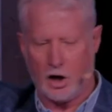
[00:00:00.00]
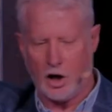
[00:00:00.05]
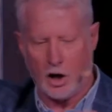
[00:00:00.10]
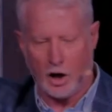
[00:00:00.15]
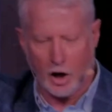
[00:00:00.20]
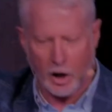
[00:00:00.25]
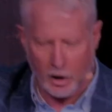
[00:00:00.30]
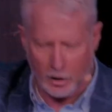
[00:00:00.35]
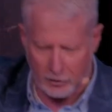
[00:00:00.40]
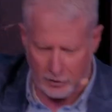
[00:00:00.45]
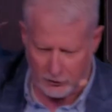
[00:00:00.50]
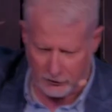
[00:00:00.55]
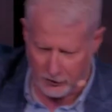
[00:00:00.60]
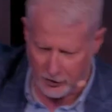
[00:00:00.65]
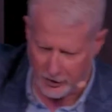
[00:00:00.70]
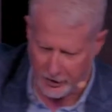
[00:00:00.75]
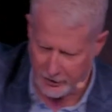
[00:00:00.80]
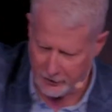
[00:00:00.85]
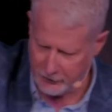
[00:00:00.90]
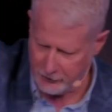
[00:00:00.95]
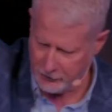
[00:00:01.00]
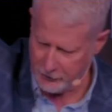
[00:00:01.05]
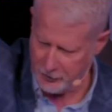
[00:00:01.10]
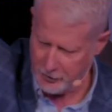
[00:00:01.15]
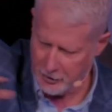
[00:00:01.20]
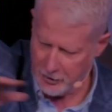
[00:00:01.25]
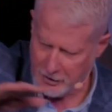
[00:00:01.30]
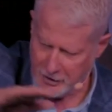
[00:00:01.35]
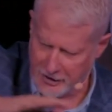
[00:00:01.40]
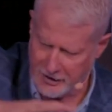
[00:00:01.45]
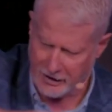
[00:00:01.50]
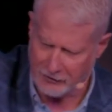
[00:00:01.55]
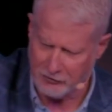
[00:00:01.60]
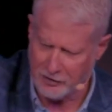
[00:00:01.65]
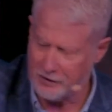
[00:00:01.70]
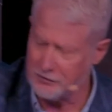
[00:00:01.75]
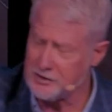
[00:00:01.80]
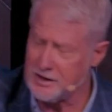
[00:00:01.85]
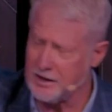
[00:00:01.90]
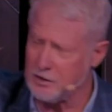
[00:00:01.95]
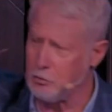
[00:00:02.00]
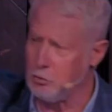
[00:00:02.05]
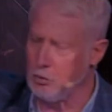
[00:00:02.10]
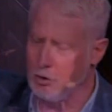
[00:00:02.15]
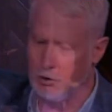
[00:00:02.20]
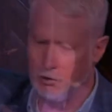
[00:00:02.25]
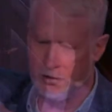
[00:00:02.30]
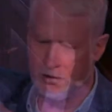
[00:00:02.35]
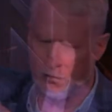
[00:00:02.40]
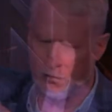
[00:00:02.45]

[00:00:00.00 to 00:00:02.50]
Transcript: All of life. And I've left out a word here.